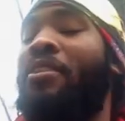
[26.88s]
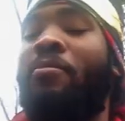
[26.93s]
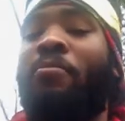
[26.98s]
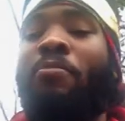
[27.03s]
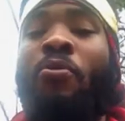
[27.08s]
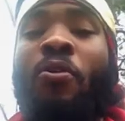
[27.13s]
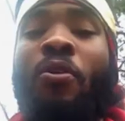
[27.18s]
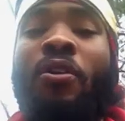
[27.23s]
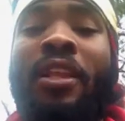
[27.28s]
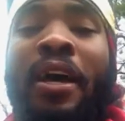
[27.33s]
to
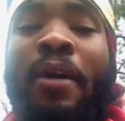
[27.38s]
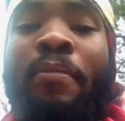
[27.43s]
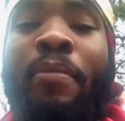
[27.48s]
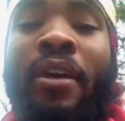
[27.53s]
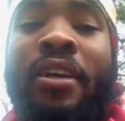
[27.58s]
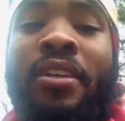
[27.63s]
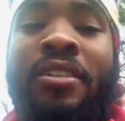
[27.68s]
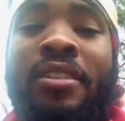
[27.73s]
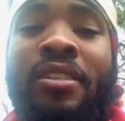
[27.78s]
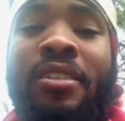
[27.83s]
pour
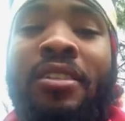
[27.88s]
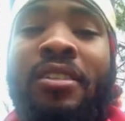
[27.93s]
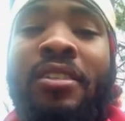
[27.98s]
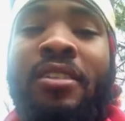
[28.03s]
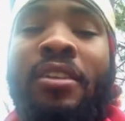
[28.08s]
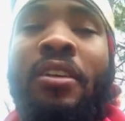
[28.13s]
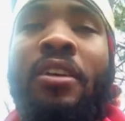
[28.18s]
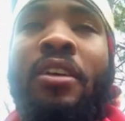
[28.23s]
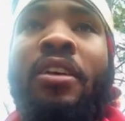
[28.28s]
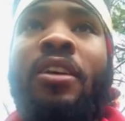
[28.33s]

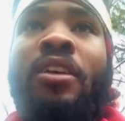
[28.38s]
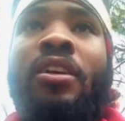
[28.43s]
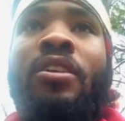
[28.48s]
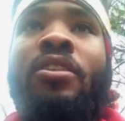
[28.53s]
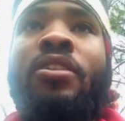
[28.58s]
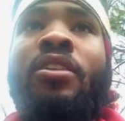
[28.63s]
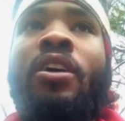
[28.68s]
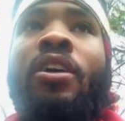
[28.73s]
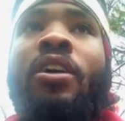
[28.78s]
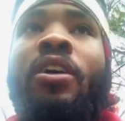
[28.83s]
libations
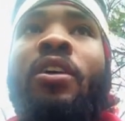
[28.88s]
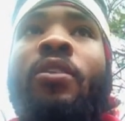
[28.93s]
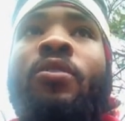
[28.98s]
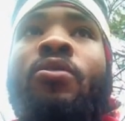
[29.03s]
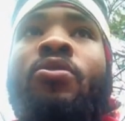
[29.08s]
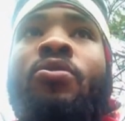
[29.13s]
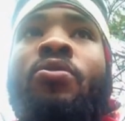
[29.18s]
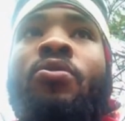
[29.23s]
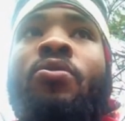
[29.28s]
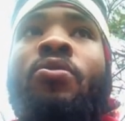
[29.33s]

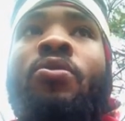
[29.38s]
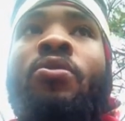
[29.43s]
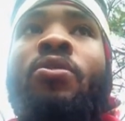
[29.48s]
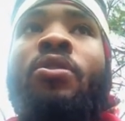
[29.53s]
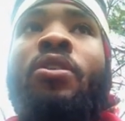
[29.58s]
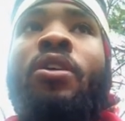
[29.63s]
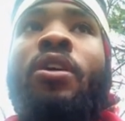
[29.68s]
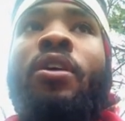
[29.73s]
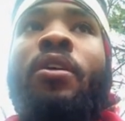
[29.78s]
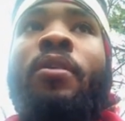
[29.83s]

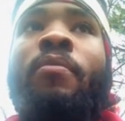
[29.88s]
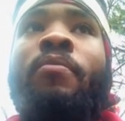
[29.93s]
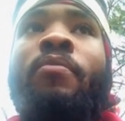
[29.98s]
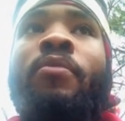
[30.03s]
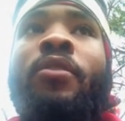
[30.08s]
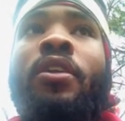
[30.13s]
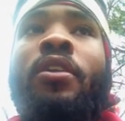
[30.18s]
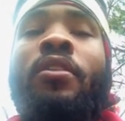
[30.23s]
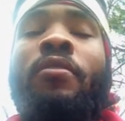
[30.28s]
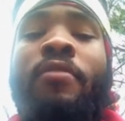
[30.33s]
to
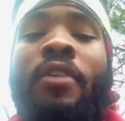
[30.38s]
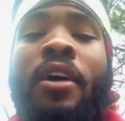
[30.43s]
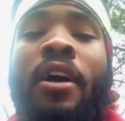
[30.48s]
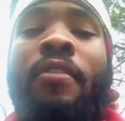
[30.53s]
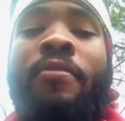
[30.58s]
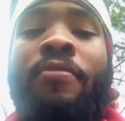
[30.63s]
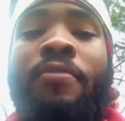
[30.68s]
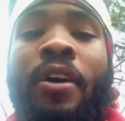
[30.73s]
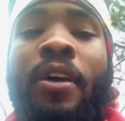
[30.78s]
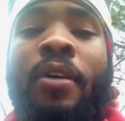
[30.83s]
the
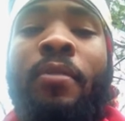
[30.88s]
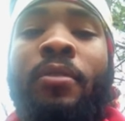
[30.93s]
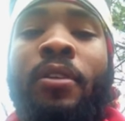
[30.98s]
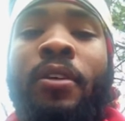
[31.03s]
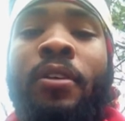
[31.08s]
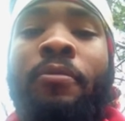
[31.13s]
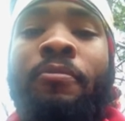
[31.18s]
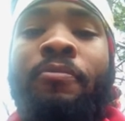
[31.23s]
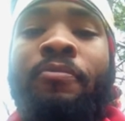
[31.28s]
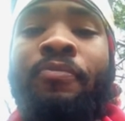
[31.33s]
divine family.